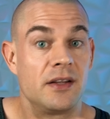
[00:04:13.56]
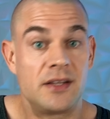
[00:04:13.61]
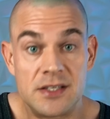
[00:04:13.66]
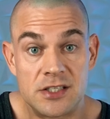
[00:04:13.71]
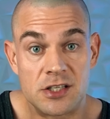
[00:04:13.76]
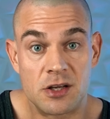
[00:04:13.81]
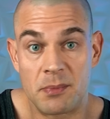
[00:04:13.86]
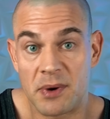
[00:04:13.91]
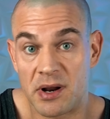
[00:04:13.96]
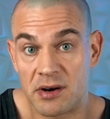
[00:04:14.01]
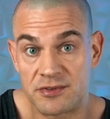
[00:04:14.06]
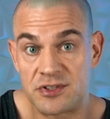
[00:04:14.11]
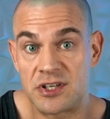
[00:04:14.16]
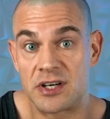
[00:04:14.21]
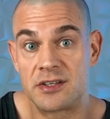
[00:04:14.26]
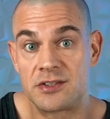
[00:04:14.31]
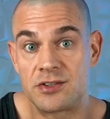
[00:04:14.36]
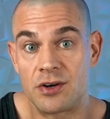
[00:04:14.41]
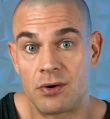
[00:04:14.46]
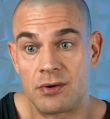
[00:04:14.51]
a decent amount of
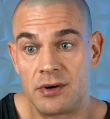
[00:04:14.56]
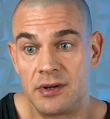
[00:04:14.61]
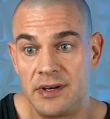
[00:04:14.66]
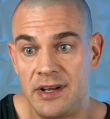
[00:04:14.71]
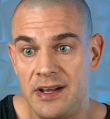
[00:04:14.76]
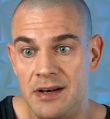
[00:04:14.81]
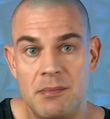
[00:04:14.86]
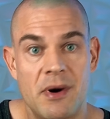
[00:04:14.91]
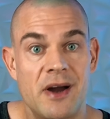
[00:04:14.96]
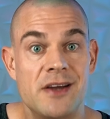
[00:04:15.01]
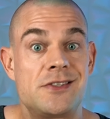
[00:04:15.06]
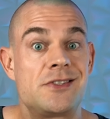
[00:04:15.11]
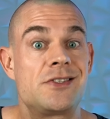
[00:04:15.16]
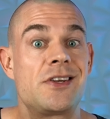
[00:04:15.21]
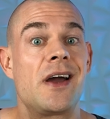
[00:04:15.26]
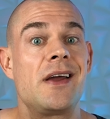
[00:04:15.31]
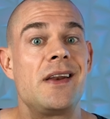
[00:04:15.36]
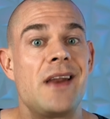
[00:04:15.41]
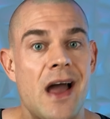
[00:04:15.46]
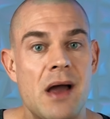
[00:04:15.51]
serotonin in my
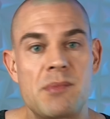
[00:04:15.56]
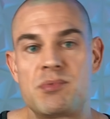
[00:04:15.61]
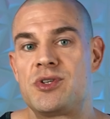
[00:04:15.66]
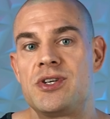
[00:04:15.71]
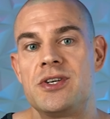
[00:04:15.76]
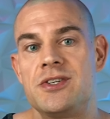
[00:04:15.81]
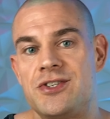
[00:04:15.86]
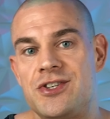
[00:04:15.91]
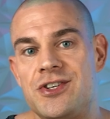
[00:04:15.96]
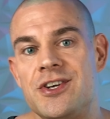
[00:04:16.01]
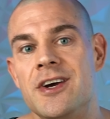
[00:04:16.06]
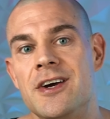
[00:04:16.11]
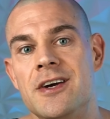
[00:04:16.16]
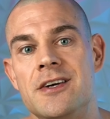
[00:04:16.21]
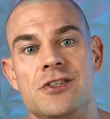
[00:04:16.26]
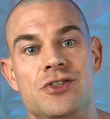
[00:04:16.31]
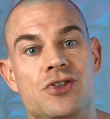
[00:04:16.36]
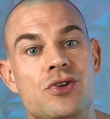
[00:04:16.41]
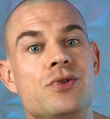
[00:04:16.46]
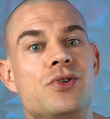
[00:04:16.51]
synapses
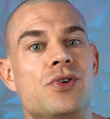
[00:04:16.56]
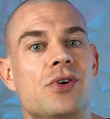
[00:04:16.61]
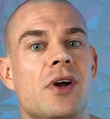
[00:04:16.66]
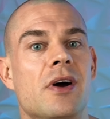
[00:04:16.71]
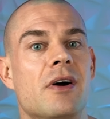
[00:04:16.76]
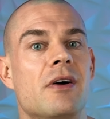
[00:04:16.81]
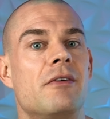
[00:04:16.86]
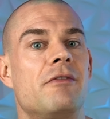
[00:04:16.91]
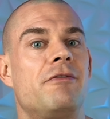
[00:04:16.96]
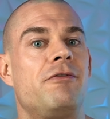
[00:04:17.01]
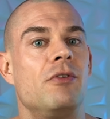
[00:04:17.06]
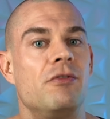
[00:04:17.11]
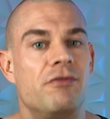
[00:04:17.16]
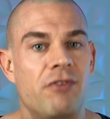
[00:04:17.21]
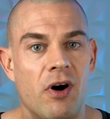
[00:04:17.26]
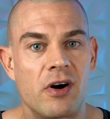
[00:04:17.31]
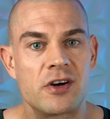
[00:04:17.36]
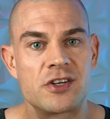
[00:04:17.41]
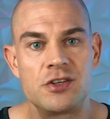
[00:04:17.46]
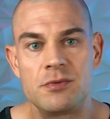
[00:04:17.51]
due to the
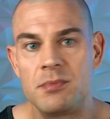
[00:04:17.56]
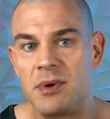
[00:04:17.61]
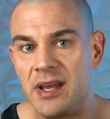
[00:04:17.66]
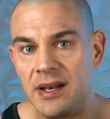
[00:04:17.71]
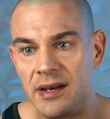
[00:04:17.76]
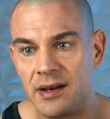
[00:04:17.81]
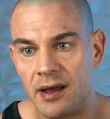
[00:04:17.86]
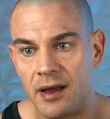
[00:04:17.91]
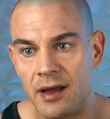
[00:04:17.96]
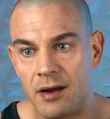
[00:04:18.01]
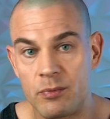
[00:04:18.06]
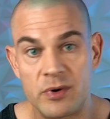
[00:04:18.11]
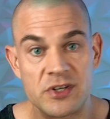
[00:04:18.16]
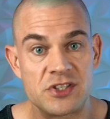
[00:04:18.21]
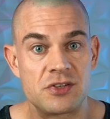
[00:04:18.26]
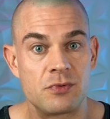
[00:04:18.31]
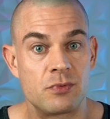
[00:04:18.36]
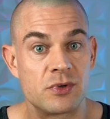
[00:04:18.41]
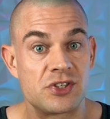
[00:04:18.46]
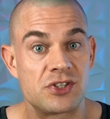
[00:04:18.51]
fluvoxamine, uh,
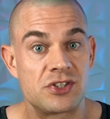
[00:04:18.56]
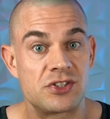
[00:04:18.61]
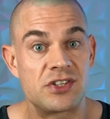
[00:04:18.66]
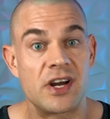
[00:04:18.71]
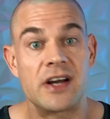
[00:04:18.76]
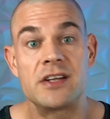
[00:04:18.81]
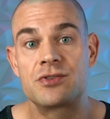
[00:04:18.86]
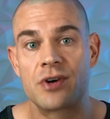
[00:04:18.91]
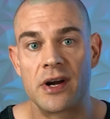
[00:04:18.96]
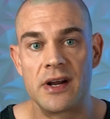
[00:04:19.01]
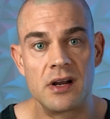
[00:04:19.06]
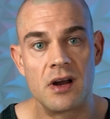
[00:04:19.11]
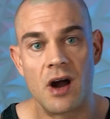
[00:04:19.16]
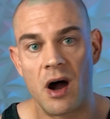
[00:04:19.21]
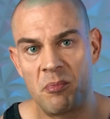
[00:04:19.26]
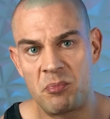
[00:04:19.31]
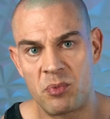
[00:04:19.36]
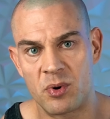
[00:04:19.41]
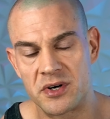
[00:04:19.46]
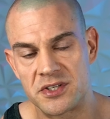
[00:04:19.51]
which was titrating
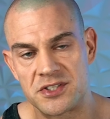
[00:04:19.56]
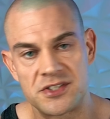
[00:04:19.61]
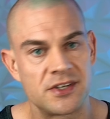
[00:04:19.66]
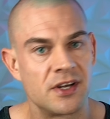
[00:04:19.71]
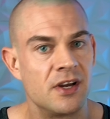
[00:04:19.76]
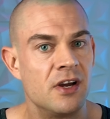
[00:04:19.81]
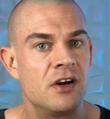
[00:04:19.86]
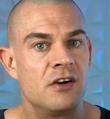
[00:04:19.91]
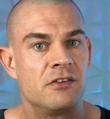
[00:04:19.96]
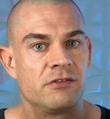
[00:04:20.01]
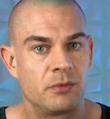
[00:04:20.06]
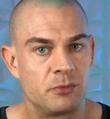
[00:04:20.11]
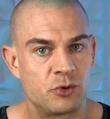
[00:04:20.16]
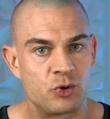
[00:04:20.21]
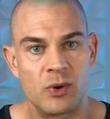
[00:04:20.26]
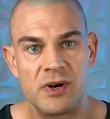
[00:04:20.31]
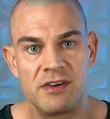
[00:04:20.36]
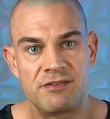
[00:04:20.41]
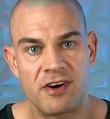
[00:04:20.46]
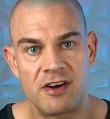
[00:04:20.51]
upwards from
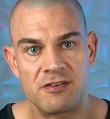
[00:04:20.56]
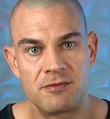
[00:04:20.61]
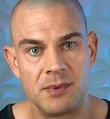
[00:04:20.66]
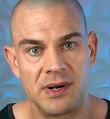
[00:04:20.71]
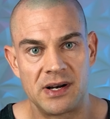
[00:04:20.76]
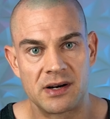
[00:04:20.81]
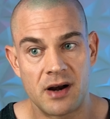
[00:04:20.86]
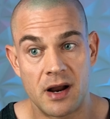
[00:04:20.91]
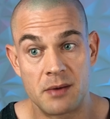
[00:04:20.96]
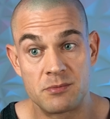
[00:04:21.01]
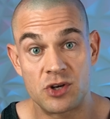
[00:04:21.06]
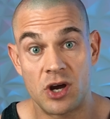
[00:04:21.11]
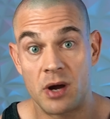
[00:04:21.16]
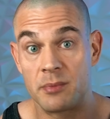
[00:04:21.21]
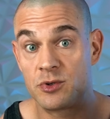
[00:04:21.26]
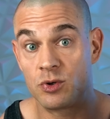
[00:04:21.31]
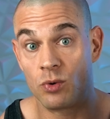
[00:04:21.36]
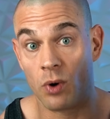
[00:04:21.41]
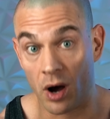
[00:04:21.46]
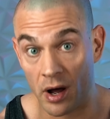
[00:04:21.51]
twenty-five milligrams
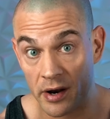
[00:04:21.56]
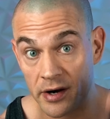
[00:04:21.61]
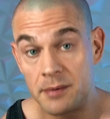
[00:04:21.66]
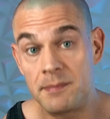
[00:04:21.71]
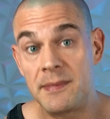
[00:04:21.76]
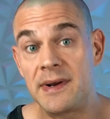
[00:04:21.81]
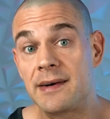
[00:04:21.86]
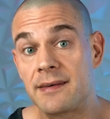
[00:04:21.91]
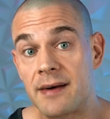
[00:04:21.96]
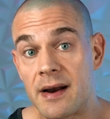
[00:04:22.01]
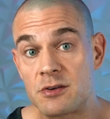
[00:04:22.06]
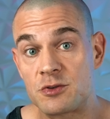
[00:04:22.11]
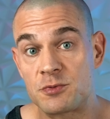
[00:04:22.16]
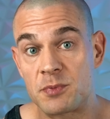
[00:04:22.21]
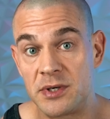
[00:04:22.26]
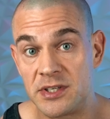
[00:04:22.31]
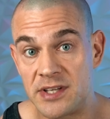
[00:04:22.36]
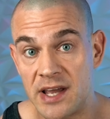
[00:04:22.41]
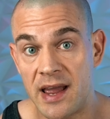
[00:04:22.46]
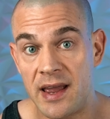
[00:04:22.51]
up to one hundred milligrams
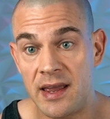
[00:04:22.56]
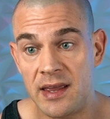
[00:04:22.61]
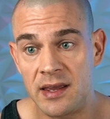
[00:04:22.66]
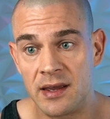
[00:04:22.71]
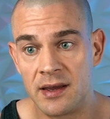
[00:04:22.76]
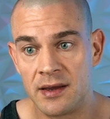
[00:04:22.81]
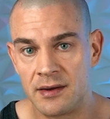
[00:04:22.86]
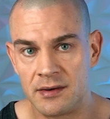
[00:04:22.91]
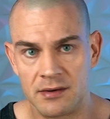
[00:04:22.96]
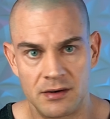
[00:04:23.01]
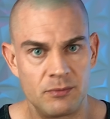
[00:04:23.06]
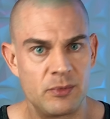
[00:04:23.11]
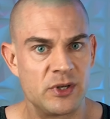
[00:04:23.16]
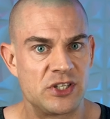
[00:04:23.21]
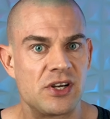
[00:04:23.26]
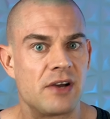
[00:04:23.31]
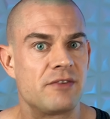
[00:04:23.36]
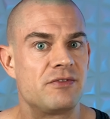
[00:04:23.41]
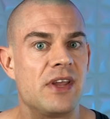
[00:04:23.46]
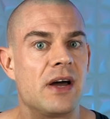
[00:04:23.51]
per day,
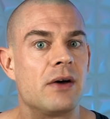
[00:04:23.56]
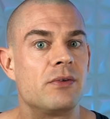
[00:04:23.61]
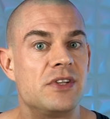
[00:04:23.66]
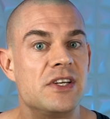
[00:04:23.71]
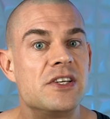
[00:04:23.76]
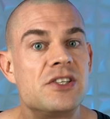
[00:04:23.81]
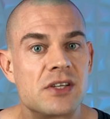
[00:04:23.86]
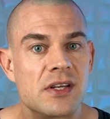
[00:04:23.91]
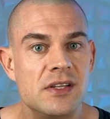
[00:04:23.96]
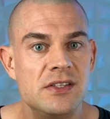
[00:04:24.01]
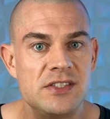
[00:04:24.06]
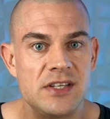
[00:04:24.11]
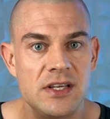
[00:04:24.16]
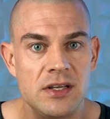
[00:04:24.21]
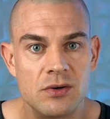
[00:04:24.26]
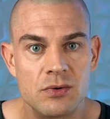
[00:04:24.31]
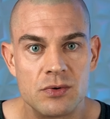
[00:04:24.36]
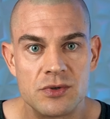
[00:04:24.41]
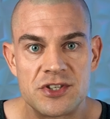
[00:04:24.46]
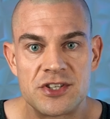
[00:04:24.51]
which I've now
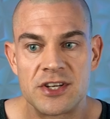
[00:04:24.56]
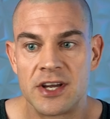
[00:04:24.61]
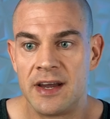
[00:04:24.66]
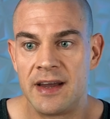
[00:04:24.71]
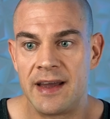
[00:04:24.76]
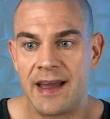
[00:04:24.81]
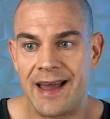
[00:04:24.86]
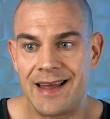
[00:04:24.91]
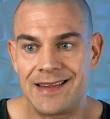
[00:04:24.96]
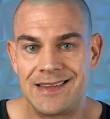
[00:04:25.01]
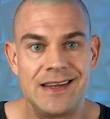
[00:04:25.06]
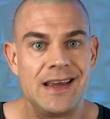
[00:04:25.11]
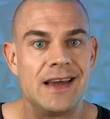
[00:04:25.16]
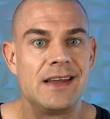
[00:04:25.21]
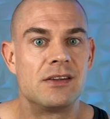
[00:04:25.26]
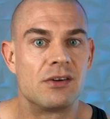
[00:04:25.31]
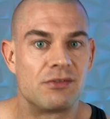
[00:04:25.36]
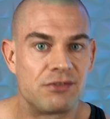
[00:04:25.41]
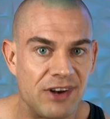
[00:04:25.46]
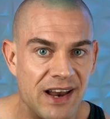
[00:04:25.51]
discontinued at the
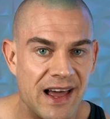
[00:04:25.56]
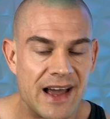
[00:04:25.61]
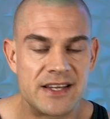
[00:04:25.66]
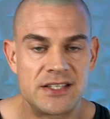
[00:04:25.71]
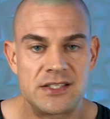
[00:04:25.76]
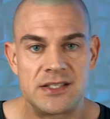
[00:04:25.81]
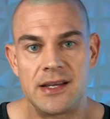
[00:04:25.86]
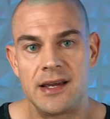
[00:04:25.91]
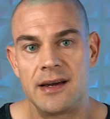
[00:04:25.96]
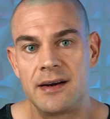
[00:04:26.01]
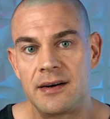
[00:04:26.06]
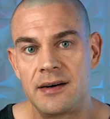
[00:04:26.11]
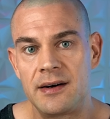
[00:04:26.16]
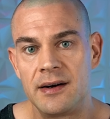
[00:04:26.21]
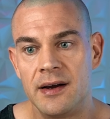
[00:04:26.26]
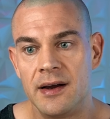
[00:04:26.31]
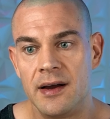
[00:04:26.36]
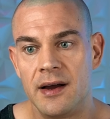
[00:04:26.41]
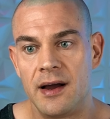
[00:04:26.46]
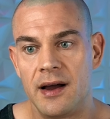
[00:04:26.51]
end of last
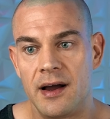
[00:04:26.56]
year.